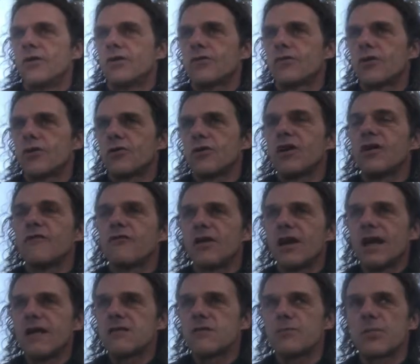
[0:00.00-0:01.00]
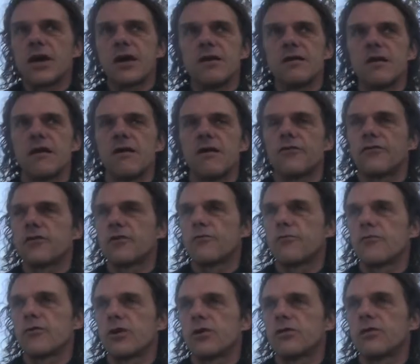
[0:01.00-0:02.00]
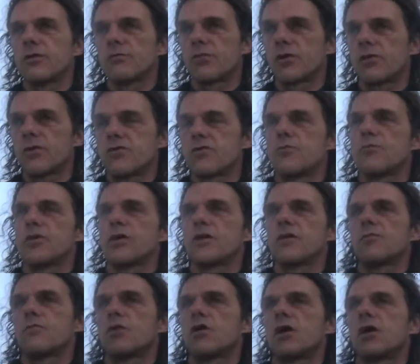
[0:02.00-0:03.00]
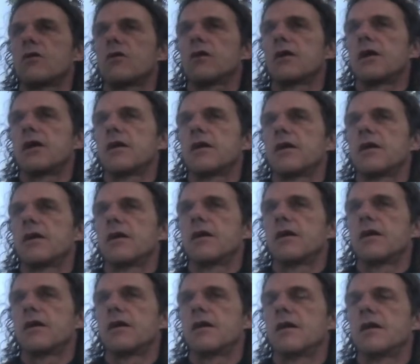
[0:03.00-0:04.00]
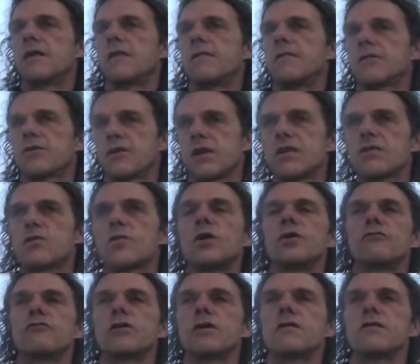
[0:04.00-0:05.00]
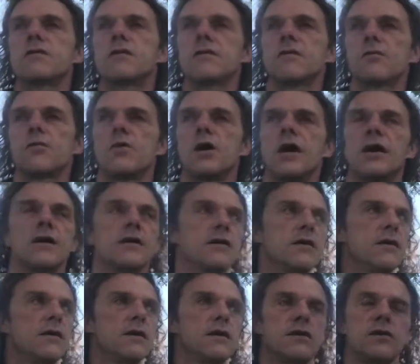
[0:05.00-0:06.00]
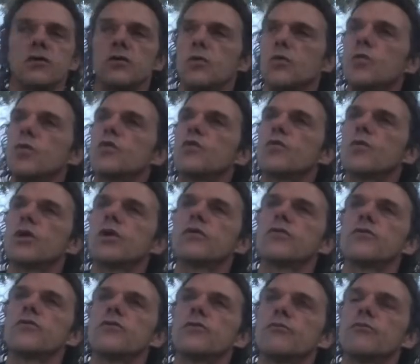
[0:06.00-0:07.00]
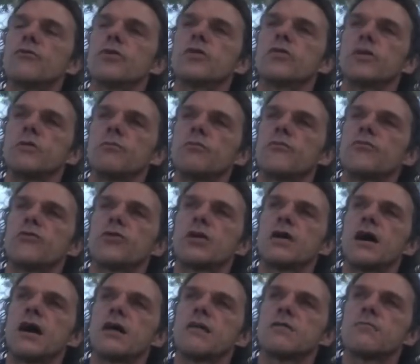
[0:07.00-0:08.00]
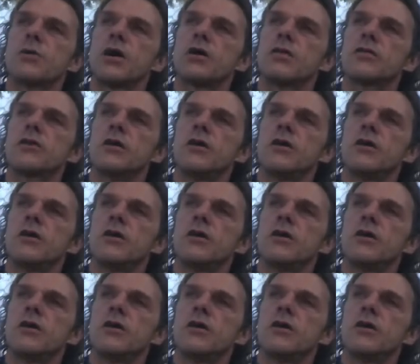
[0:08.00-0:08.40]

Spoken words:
So you have less pain after the breathing because your body is more alkaline. So that's one reason why you would want to do the breathing before the ice bath.